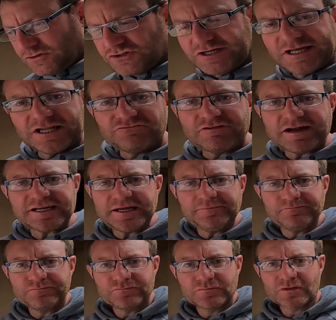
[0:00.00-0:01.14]
It's nearly ready,
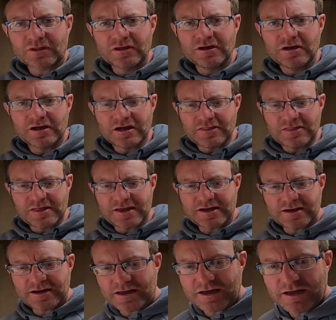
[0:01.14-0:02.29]
and
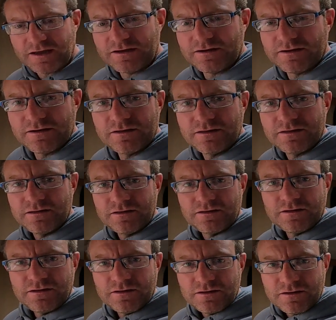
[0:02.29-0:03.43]
then I
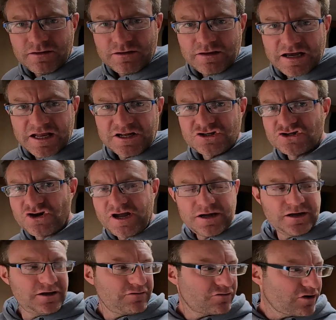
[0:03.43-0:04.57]
can enjoy it.
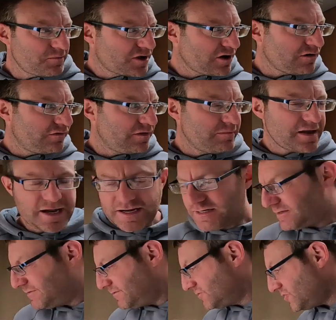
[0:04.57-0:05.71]
I've got my coffee
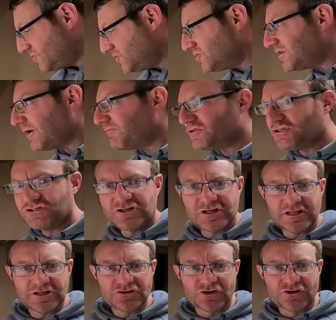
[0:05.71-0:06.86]
made, sausage sandwich is
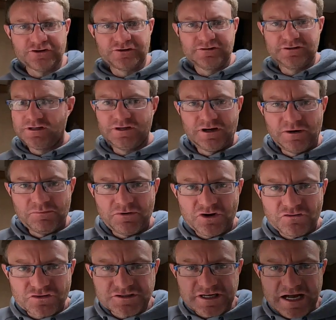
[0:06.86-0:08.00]
nearly done.
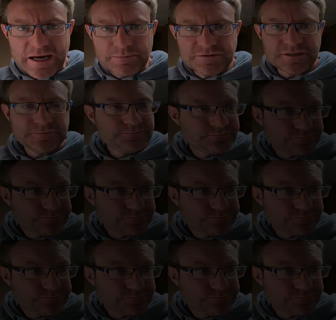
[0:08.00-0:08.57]
Beautiful times.